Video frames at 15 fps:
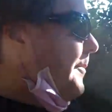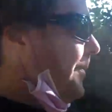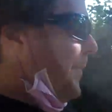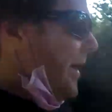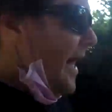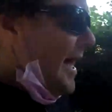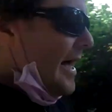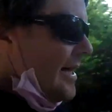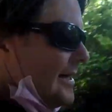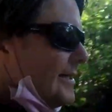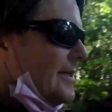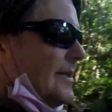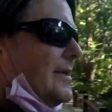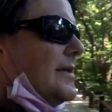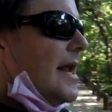
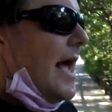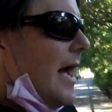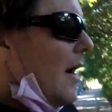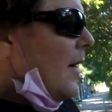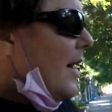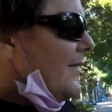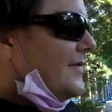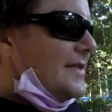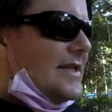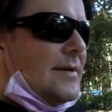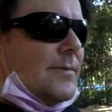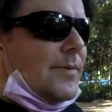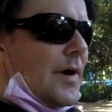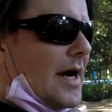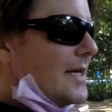But now I've
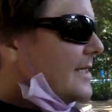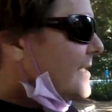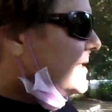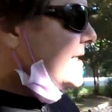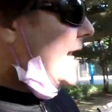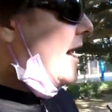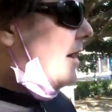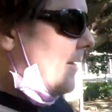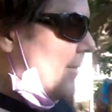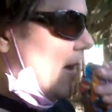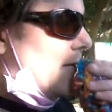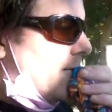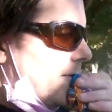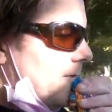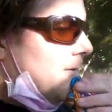seen prices down
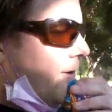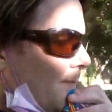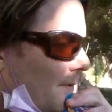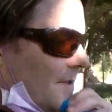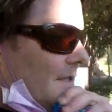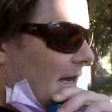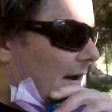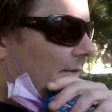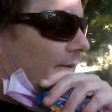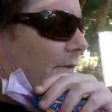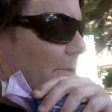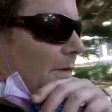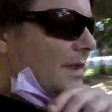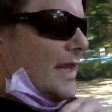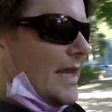about thirty percent
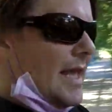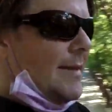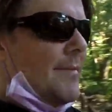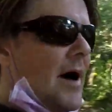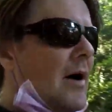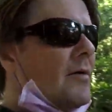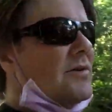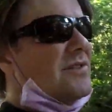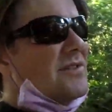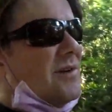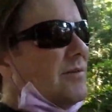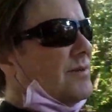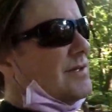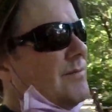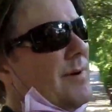from when they came out. So
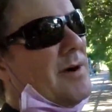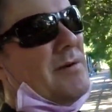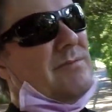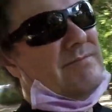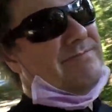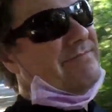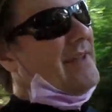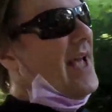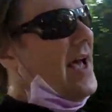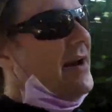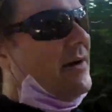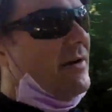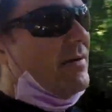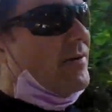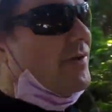it was about, I
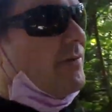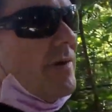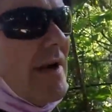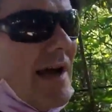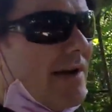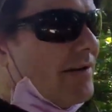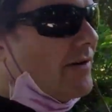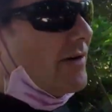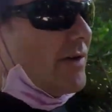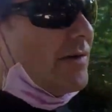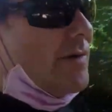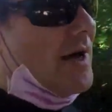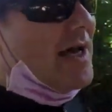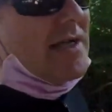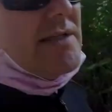don't know, three hundred
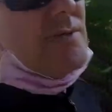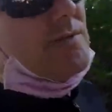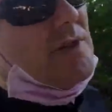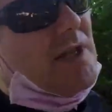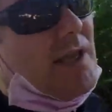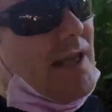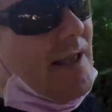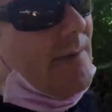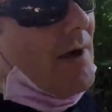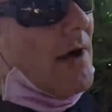U S when they came